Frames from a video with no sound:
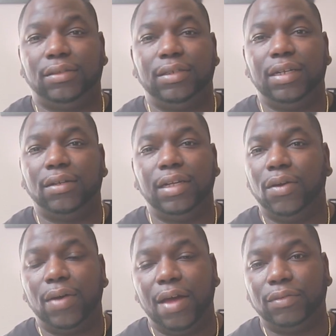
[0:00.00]
he
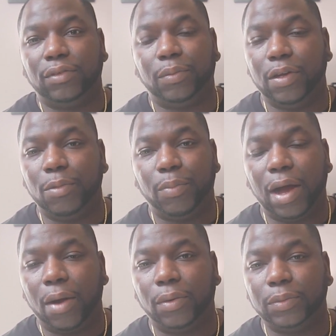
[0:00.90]
don't have superhuman
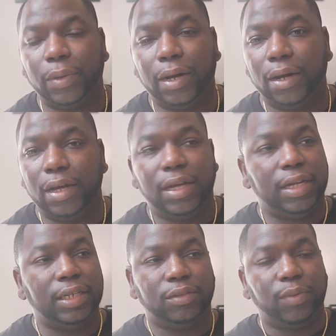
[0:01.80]
powers where
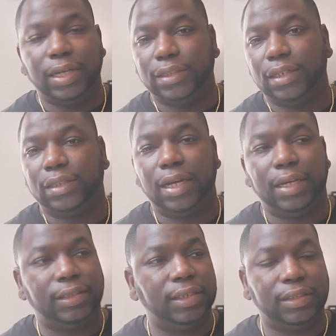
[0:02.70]
he's raising the
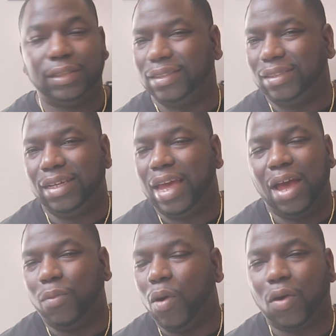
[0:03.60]
dead. Jesus, he
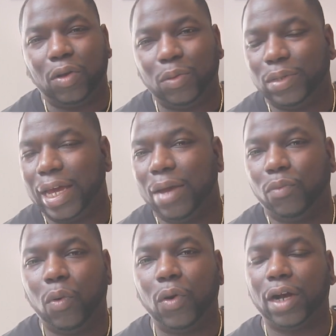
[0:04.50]
can't walk on no
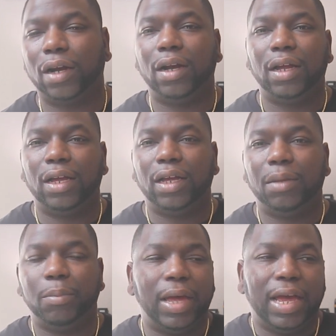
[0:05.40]
damn water.
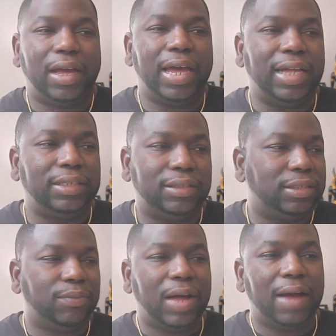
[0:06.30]
Man can't
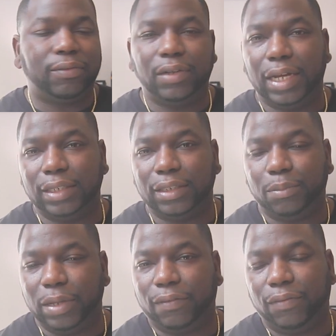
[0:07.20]
survive 3 days in
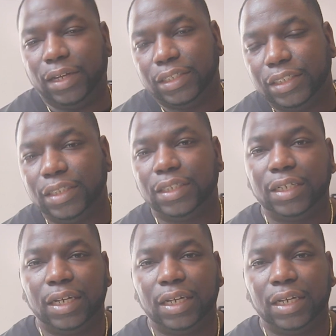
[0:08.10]
a big fish.